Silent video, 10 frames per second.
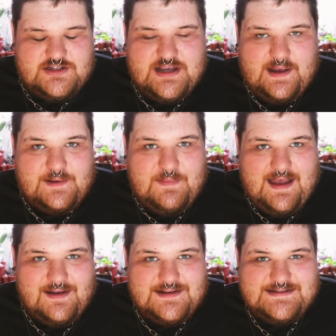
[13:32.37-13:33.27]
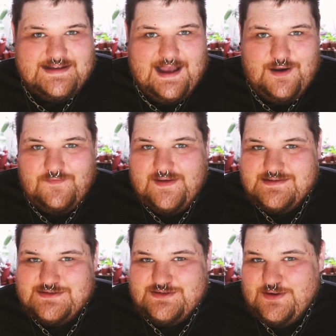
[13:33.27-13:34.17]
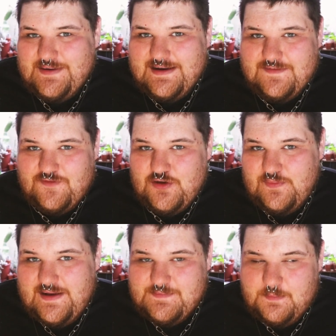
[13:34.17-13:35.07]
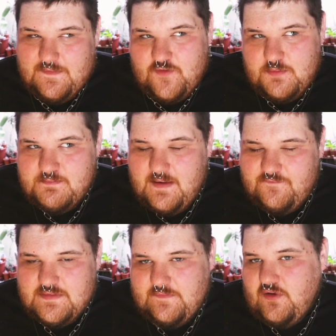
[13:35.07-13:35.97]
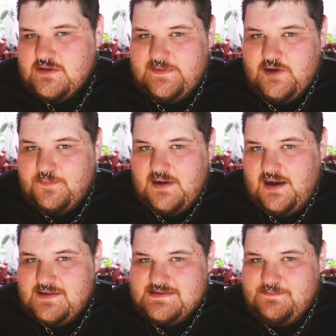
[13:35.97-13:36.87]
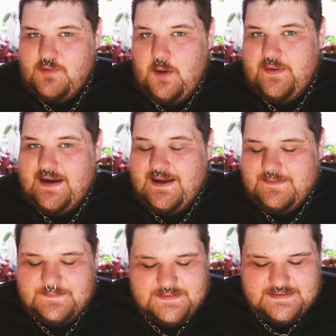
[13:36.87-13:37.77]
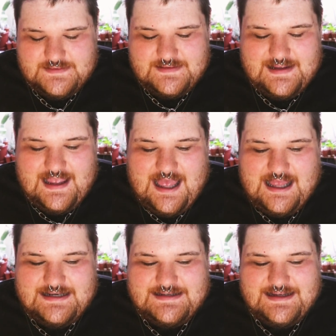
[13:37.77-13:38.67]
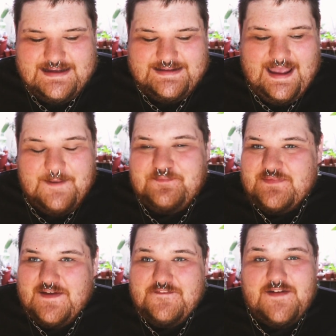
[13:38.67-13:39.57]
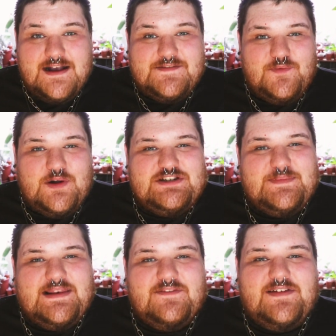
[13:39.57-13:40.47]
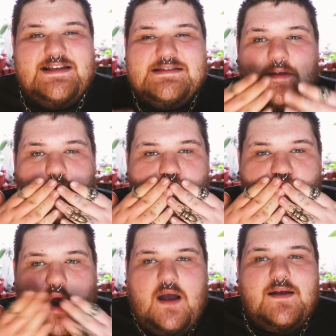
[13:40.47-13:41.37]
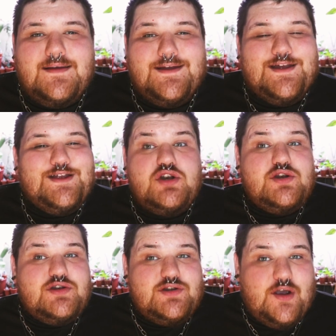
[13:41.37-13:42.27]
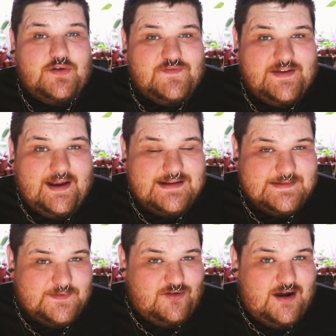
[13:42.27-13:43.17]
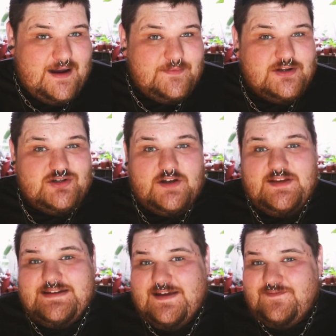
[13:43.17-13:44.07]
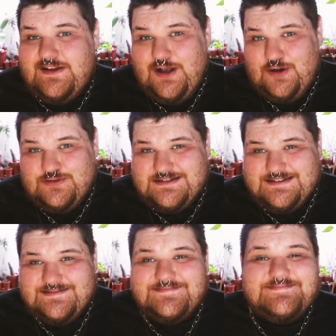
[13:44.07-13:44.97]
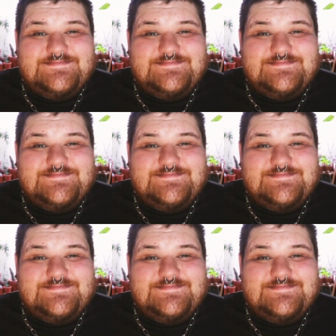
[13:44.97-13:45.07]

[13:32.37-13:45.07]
check back and see how things are doing in a few weeks, maybe a few months, when I've got some little plants popping up. And uh, yeah, thanks for watching, my lovelies. Mwah. Don't forget to subscribe to join the Deathly Cult.